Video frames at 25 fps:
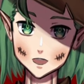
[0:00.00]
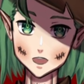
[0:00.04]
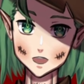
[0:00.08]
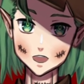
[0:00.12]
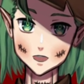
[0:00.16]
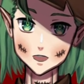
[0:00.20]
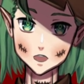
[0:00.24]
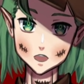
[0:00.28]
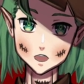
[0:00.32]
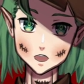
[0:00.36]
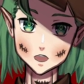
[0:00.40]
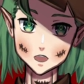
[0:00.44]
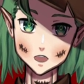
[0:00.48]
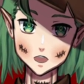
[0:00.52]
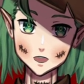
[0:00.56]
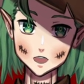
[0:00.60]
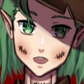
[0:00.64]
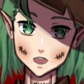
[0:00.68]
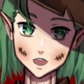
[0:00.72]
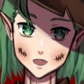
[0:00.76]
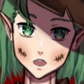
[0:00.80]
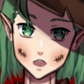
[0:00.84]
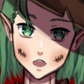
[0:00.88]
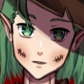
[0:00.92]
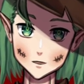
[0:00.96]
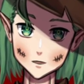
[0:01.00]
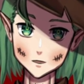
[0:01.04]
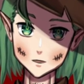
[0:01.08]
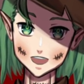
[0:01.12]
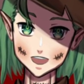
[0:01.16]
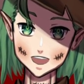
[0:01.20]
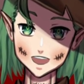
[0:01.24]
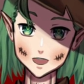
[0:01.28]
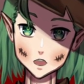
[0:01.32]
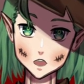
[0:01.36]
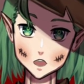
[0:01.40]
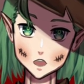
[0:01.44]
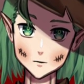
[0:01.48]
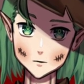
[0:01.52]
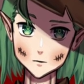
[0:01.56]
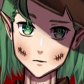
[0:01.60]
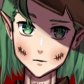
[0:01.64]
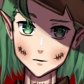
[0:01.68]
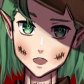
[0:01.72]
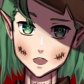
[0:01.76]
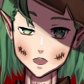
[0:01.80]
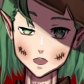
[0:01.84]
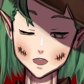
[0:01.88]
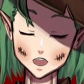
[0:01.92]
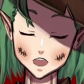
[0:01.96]
than any other fucking companion,
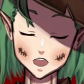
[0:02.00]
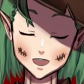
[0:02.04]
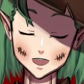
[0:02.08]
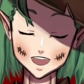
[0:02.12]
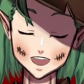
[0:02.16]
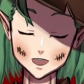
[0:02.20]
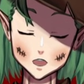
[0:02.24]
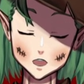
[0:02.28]
not